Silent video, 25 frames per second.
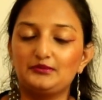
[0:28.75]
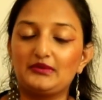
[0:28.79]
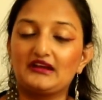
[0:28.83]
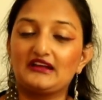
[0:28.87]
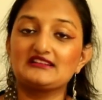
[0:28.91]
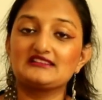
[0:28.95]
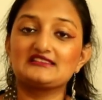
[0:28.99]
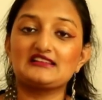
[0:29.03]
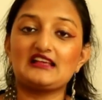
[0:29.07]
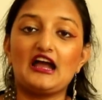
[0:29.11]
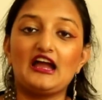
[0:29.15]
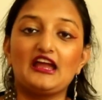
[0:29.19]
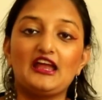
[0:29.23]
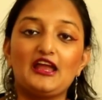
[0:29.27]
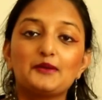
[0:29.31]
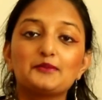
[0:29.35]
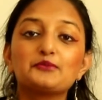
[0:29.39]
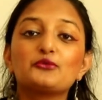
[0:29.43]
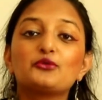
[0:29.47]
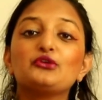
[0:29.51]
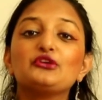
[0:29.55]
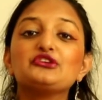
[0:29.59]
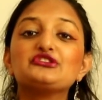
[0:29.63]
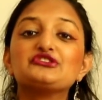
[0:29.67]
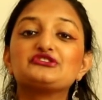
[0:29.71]
because I
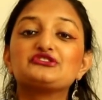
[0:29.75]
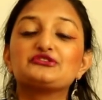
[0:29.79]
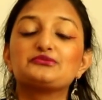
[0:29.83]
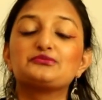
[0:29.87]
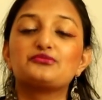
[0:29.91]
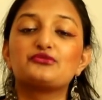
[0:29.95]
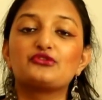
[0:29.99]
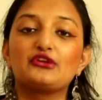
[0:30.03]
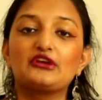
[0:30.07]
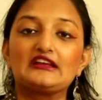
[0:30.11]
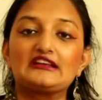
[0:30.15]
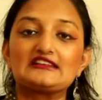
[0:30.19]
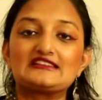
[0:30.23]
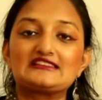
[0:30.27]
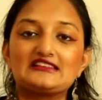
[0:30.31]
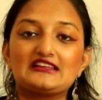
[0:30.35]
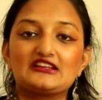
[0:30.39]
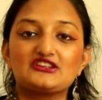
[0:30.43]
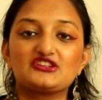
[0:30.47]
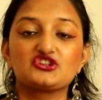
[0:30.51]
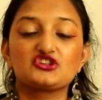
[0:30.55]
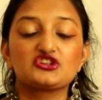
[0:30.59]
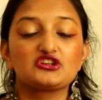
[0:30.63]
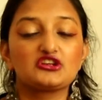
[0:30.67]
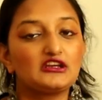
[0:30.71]
am going to bring
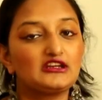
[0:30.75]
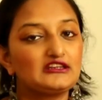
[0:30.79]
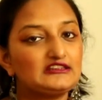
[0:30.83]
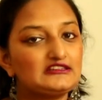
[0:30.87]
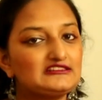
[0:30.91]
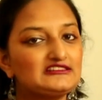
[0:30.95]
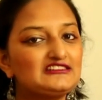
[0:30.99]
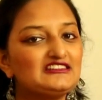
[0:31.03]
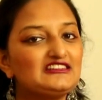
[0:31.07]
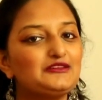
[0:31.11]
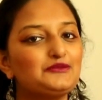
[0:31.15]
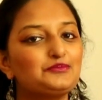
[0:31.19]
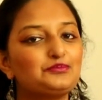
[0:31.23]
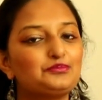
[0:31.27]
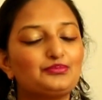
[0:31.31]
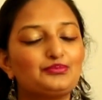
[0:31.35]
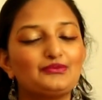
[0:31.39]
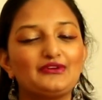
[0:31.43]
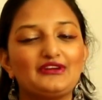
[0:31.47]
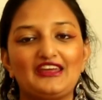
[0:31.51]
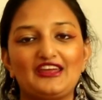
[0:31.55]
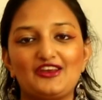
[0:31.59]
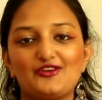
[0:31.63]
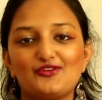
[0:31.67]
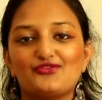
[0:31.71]
such deep
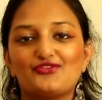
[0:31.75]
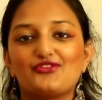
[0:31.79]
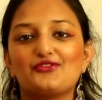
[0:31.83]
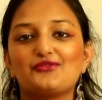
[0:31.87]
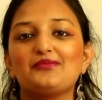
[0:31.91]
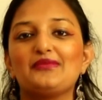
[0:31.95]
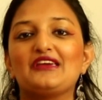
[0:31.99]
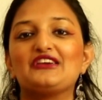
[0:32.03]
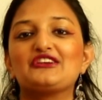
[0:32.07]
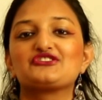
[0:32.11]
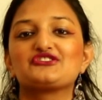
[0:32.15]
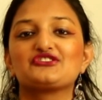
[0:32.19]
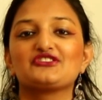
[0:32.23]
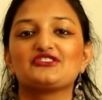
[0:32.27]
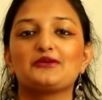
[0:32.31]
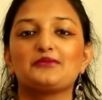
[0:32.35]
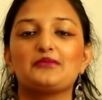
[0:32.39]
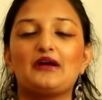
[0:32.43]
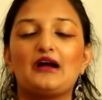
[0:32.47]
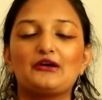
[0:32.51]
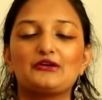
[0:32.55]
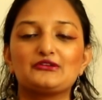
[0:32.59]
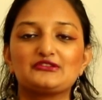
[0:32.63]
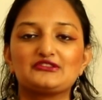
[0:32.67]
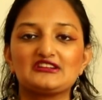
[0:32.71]
information
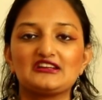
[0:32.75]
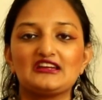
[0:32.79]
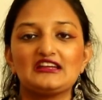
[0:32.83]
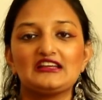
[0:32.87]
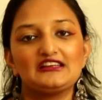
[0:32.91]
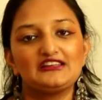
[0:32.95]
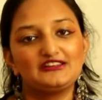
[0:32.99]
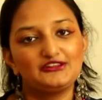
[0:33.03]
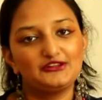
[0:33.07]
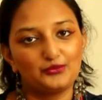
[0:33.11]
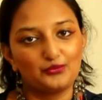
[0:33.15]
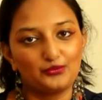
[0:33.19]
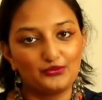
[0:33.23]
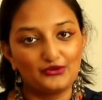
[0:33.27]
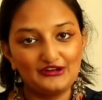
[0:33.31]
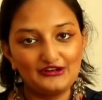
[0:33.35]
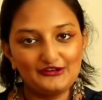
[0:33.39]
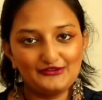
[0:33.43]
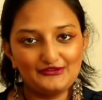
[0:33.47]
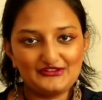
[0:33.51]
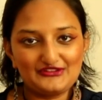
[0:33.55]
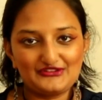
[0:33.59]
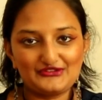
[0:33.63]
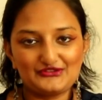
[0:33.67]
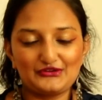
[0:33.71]
about the
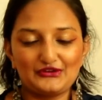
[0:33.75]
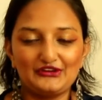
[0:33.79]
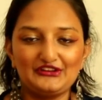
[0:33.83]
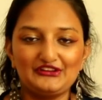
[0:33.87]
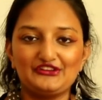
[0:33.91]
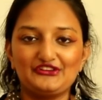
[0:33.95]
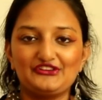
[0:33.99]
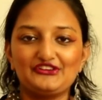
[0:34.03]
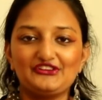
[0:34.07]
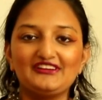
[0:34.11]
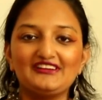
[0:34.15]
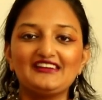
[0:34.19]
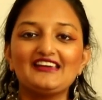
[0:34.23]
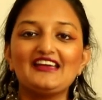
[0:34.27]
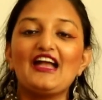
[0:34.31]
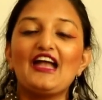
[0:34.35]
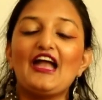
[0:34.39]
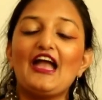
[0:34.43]
world of astrology.